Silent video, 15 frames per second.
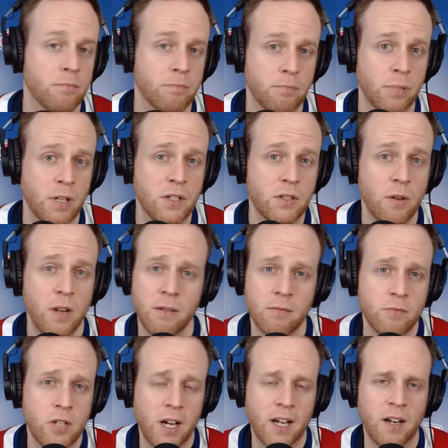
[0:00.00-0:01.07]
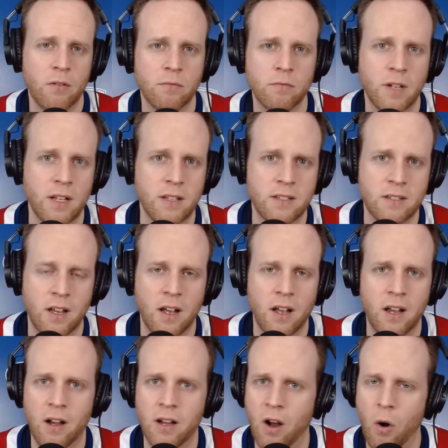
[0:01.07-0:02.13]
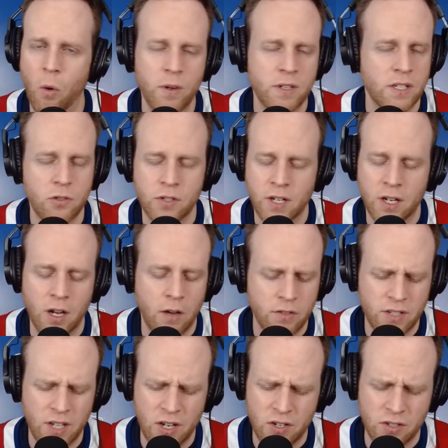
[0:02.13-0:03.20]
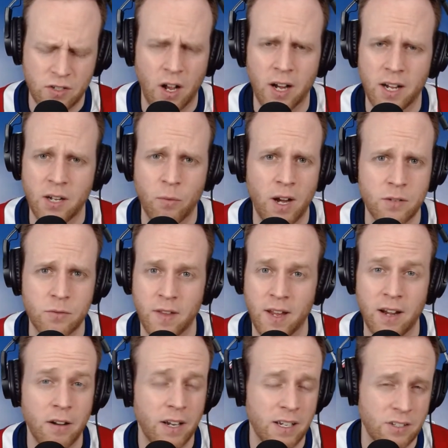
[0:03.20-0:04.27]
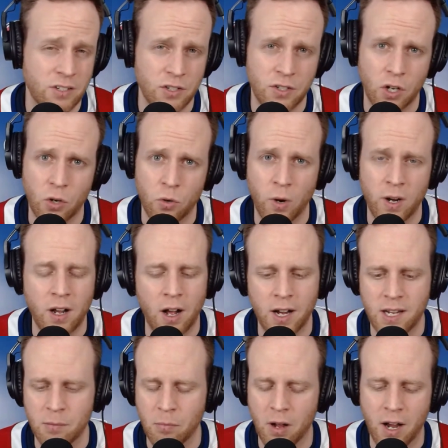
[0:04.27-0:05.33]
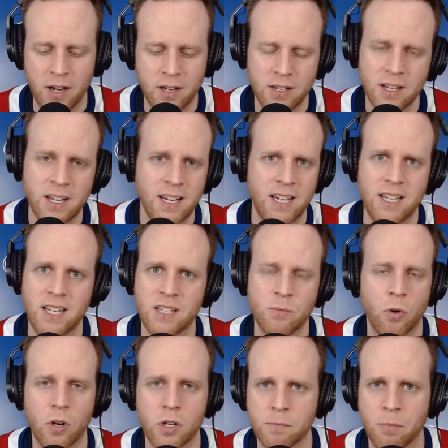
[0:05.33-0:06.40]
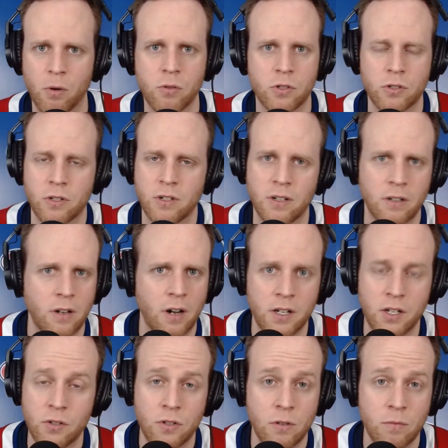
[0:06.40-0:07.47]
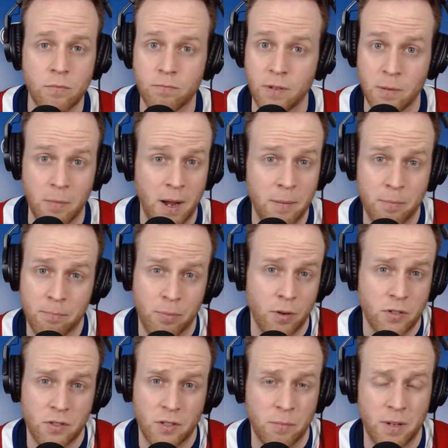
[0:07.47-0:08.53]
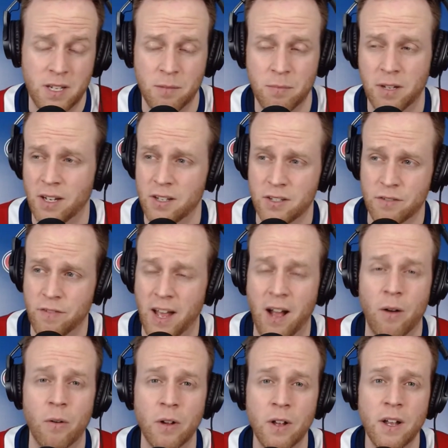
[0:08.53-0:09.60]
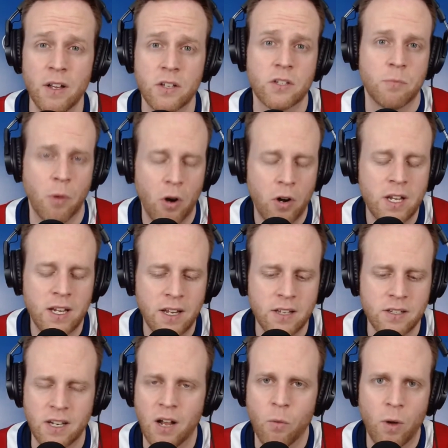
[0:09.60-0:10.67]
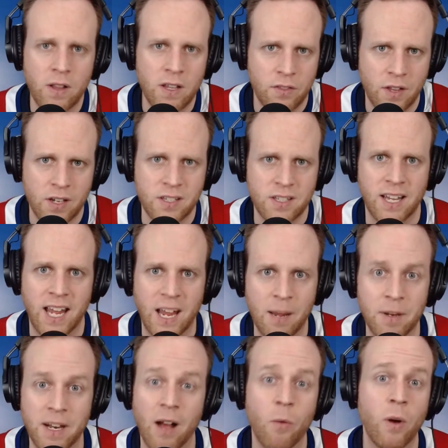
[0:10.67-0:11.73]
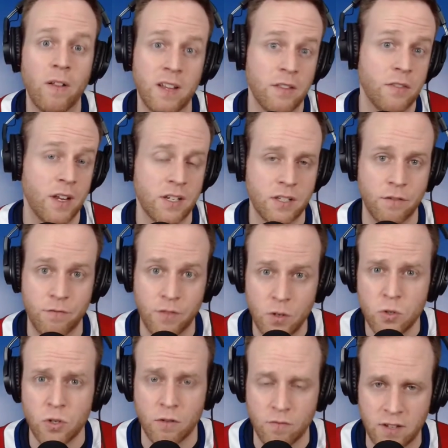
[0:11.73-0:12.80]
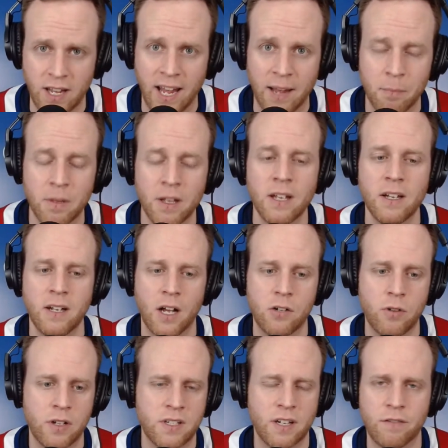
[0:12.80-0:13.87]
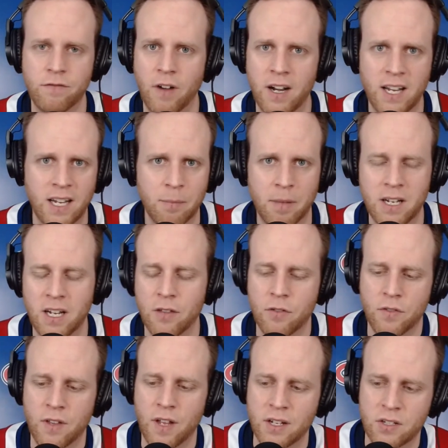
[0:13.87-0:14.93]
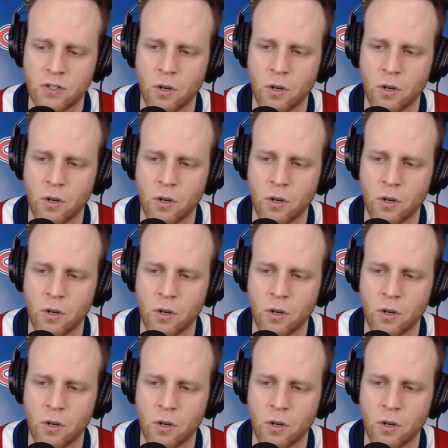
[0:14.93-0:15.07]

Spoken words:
Please tune in. Check it out. It's always interesting conversations hockey-wise with Eric. He's just a great hockey mind. He needs more exposure on YouTube, in my personal opinion, because of how smart he is and how well he thinks the game and how well he thinks the future of the game, addressing fighting and many other things.